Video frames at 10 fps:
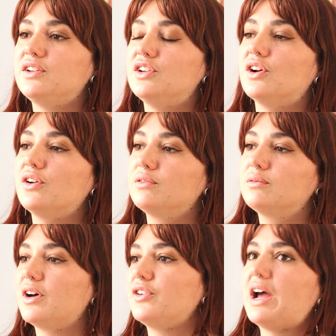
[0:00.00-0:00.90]

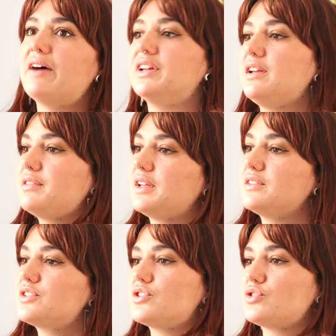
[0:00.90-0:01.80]
don't have
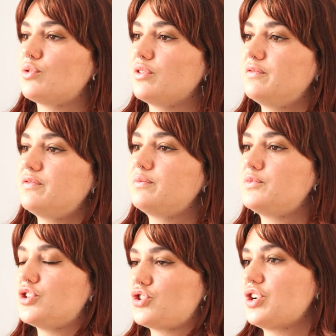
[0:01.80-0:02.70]
anything to sort of
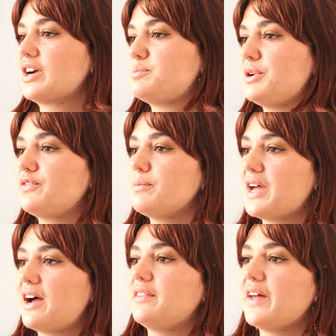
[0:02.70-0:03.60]
distract me from
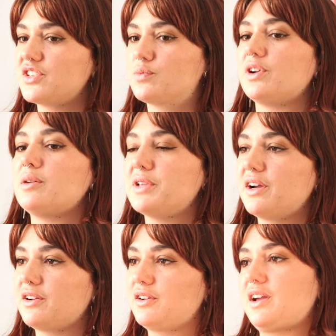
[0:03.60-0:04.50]
that. And that's when I'm
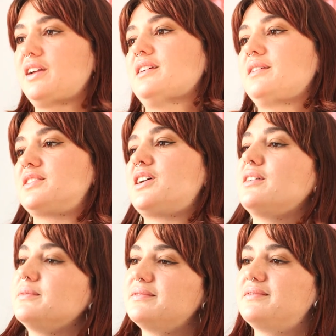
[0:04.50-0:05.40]
like, okay,
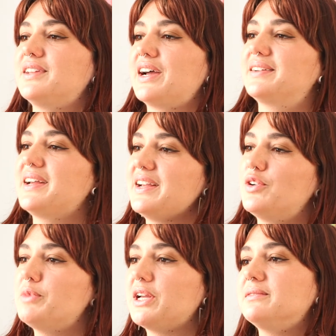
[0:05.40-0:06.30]
guitar, like
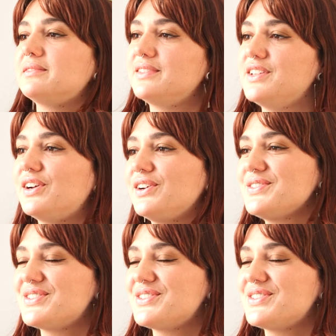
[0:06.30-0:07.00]
heal me, you know?